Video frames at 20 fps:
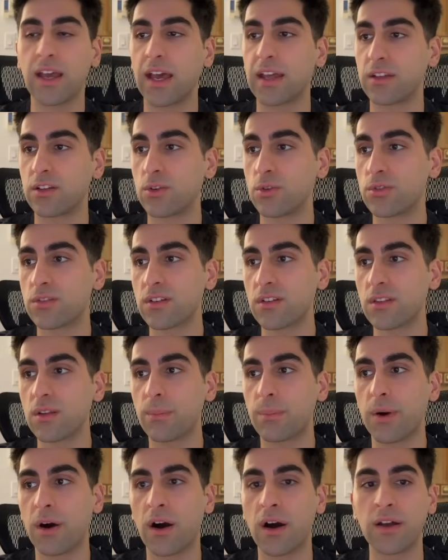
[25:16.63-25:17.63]
using the
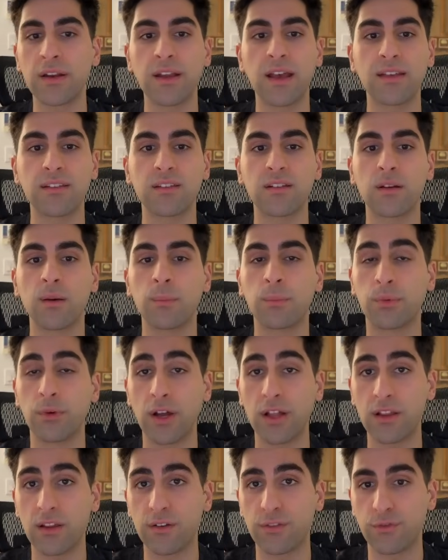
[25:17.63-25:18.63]
pawn as an
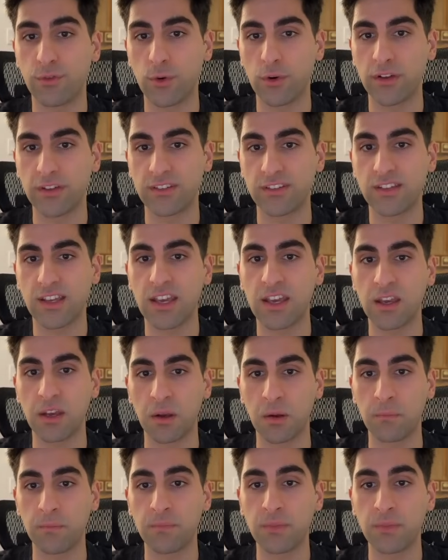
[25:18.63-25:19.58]
umbrella for his king.